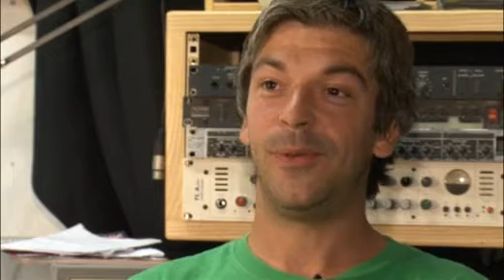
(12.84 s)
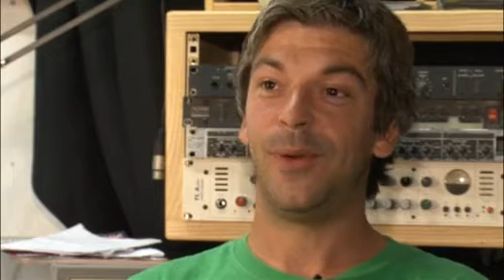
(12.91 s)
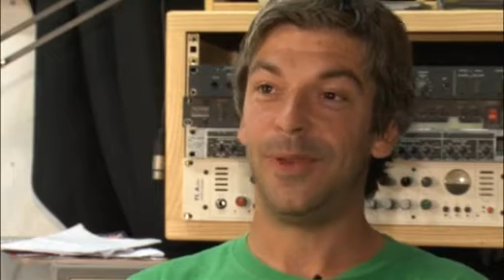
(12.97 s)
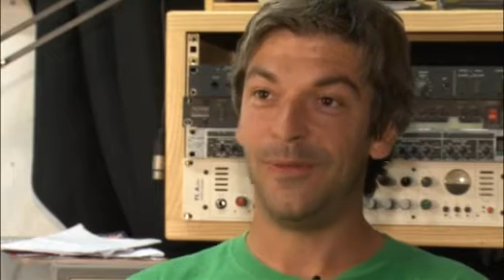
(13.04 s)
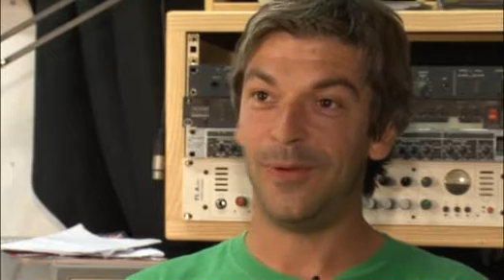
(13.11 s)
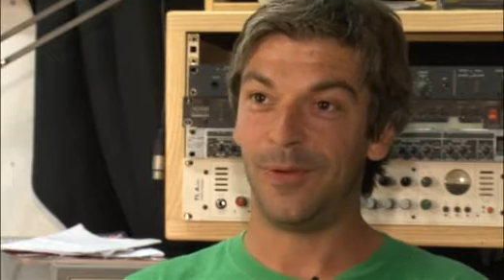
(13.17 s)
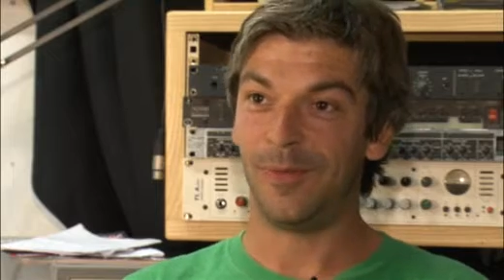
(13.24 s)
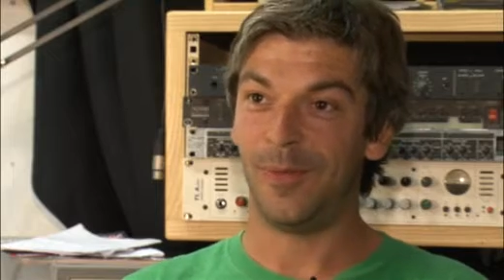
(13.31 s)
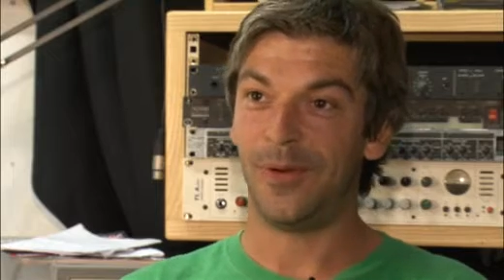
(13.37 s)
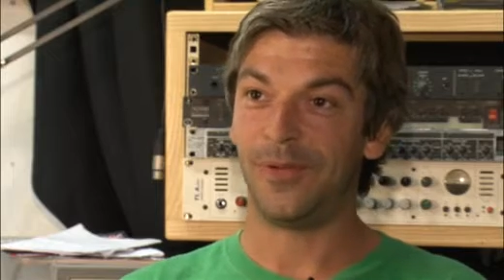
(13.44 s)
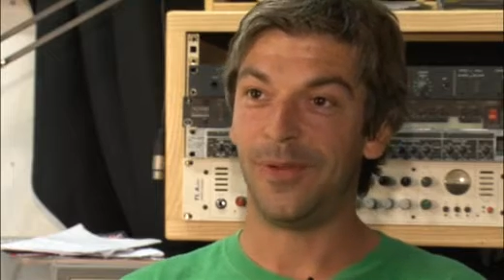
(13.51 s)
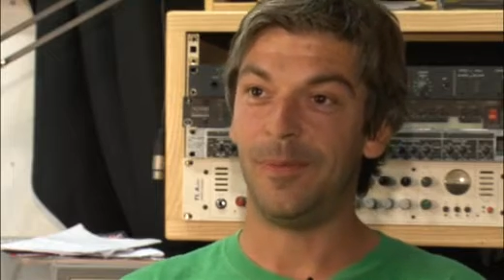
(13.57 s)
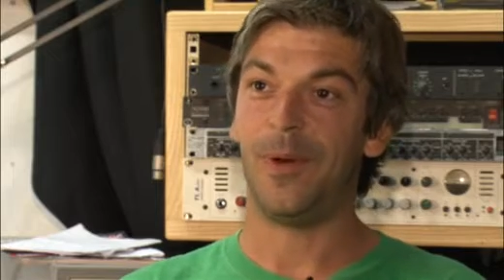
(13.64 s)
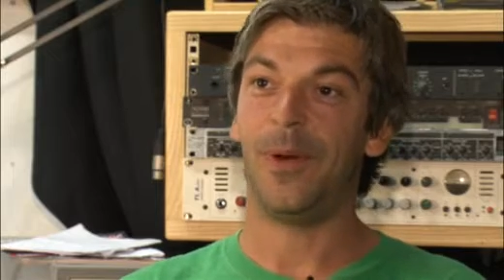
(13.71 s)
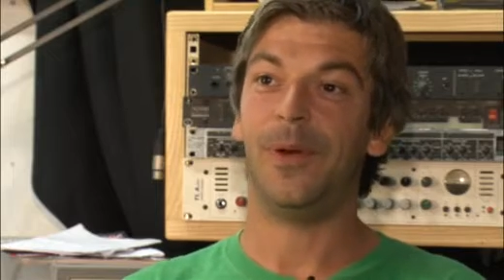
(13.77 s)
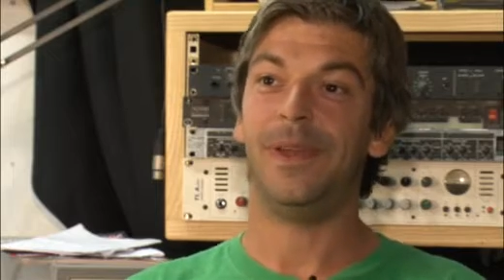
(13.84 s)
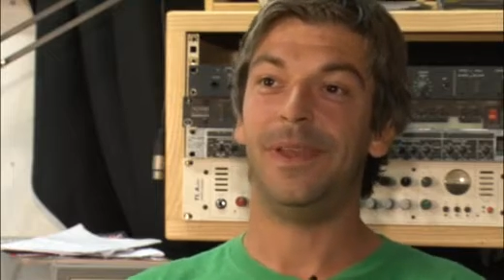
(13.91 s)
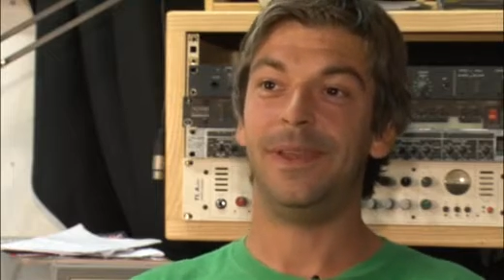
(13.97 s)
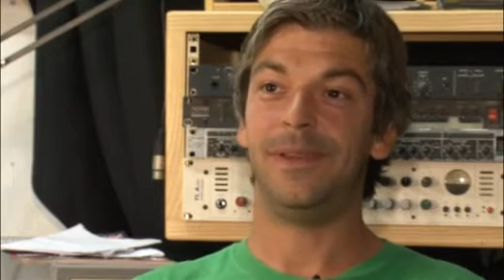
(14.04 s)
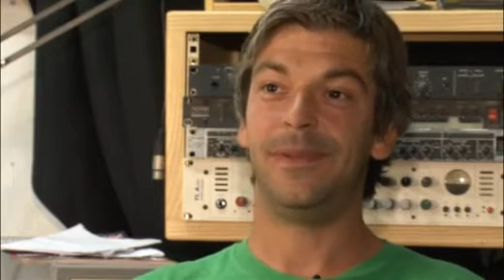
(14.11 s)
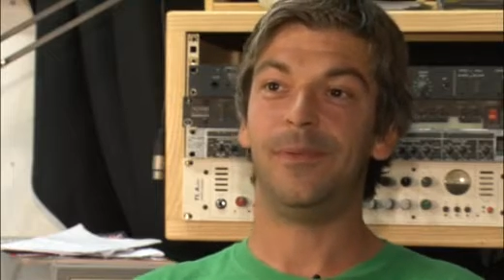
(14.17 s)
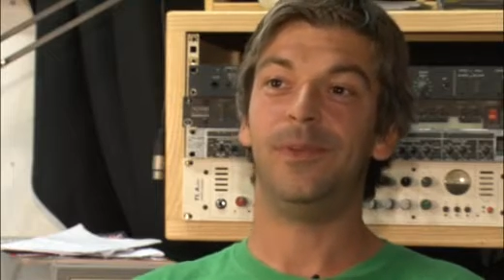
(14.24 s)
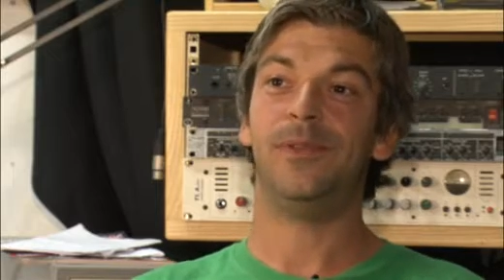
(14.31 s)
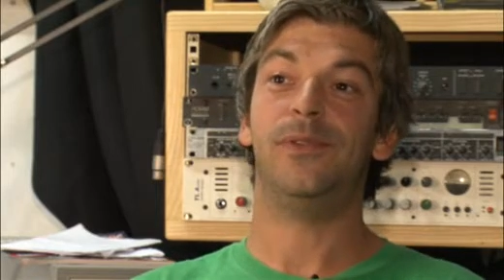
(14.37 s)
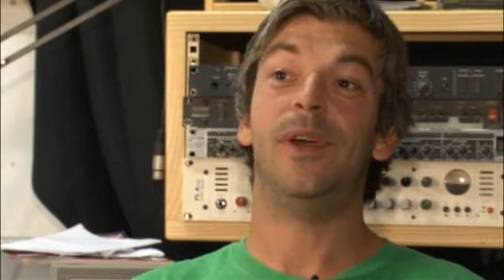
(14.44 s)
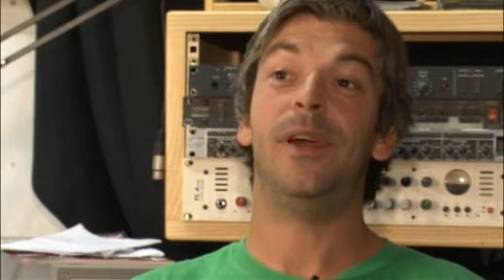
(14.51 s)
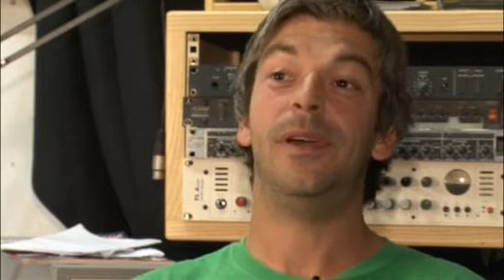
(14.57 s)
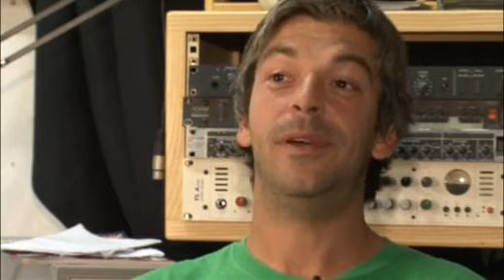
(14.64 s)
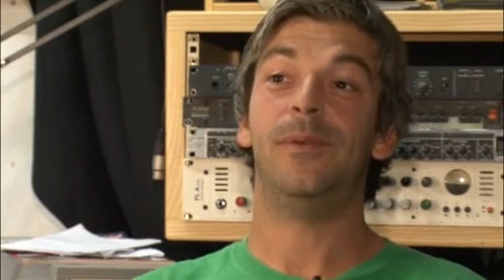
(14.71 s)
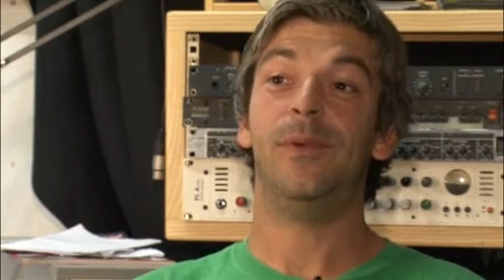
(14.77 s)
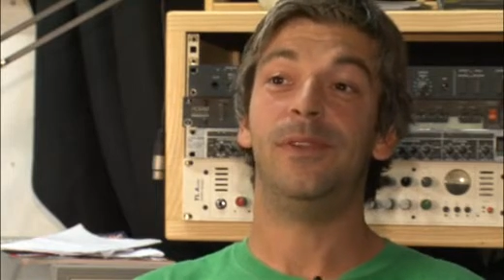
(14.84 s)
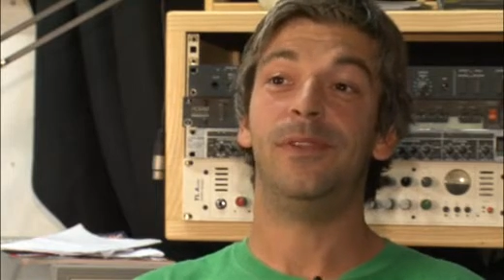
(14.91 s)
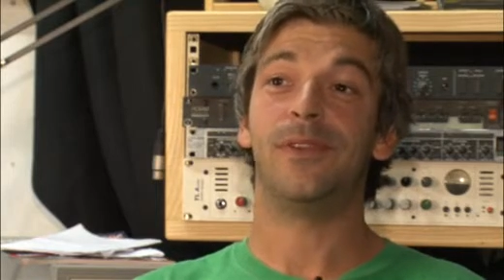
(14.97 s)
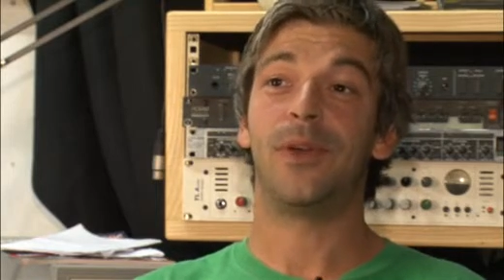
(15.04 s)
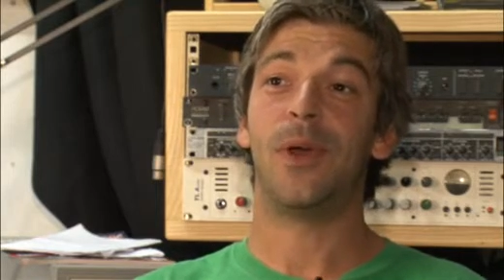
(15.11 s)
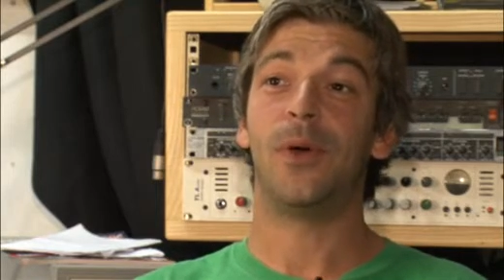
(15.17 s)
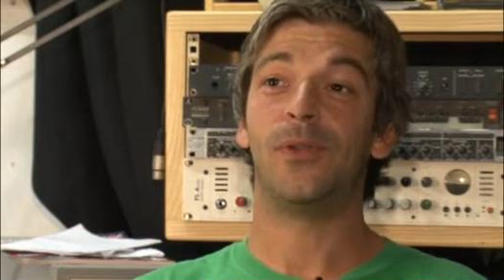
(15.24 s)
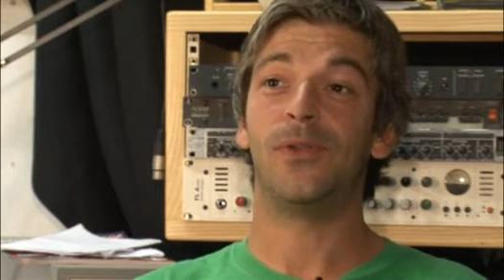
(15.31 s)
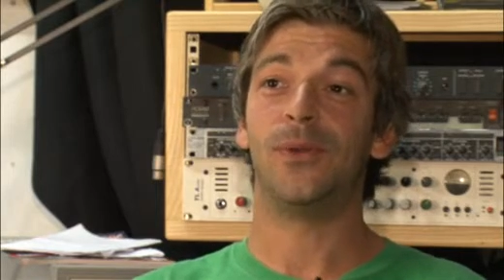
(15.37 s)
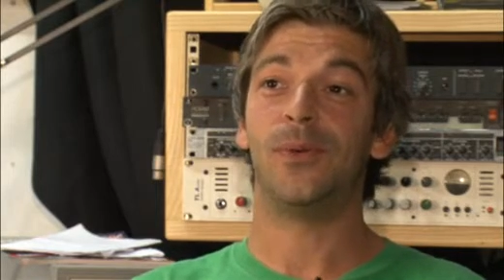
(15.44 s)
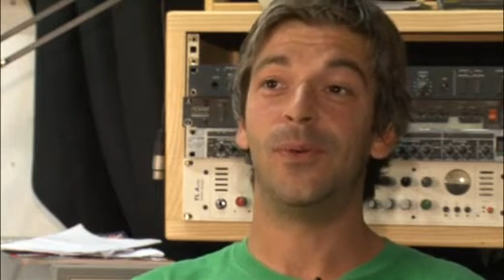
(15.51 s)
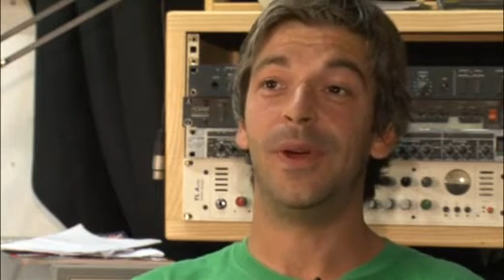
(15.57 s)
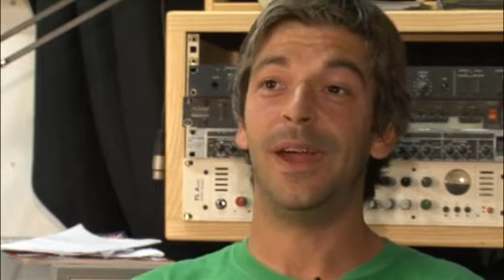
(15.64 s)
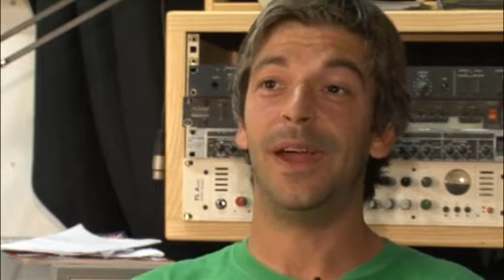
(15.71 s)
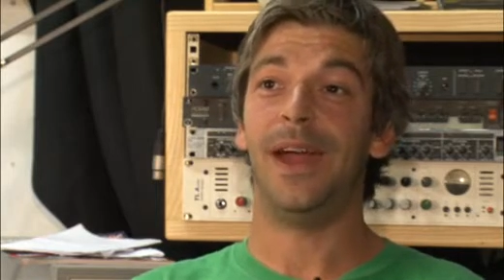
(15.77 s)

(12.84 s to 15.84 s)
25th birthday party, which is at Windsor Castle.